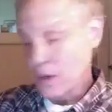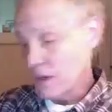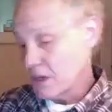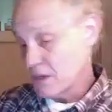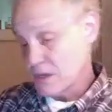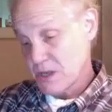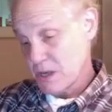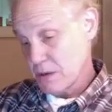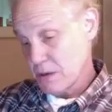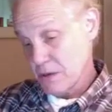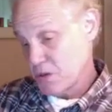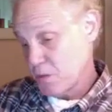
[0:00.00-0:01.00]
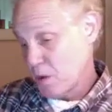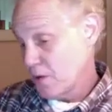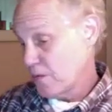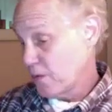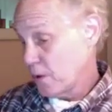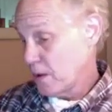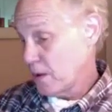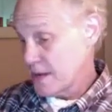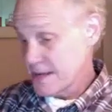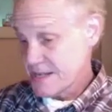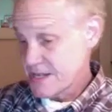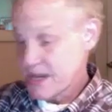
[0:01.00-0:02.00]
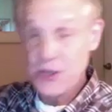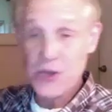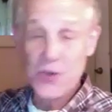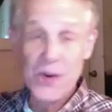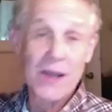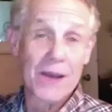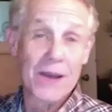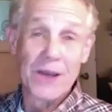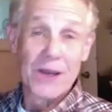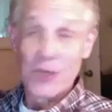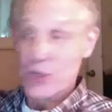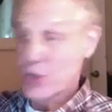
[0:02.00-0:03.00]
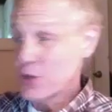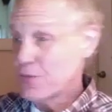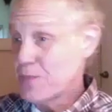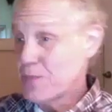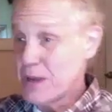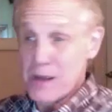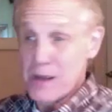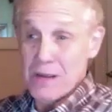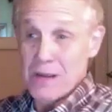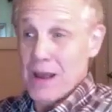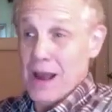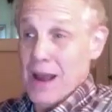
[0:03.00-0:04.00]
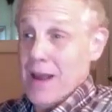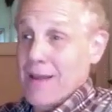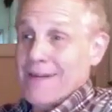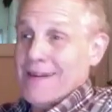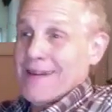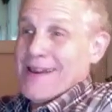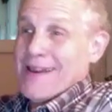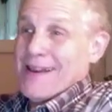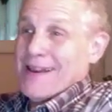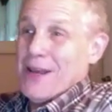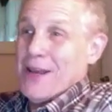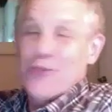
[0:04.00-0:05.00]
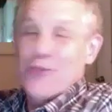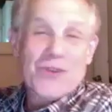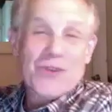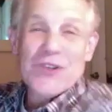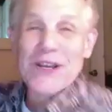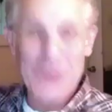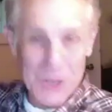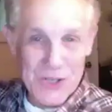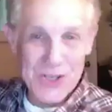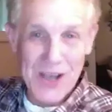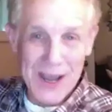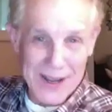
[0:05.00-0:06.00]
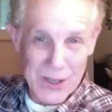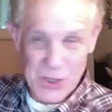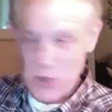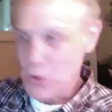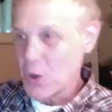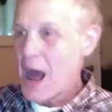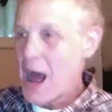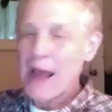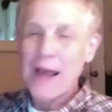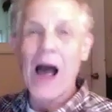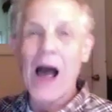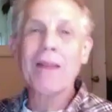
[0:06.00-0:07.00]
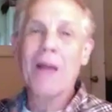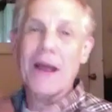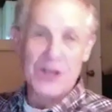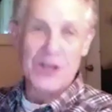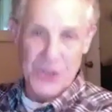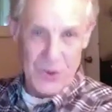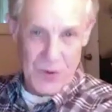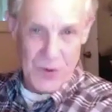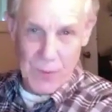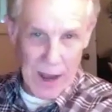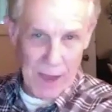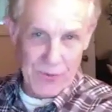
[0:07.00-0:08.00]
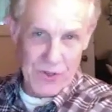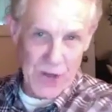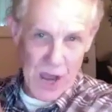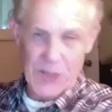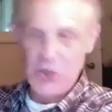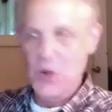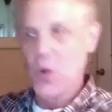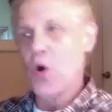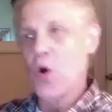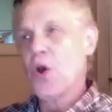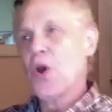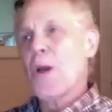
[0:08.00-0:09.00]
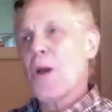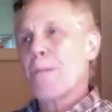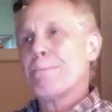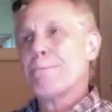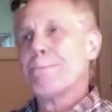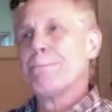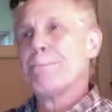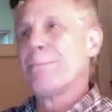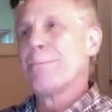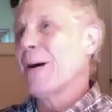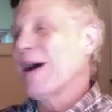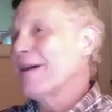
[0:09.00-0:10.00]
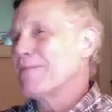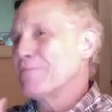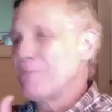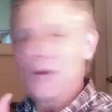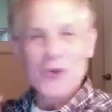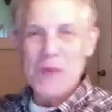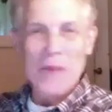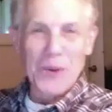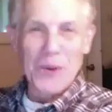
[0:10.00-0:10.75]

it's wonderful. It's history should be interesting to study in school. I liked history when I was in high school, but most people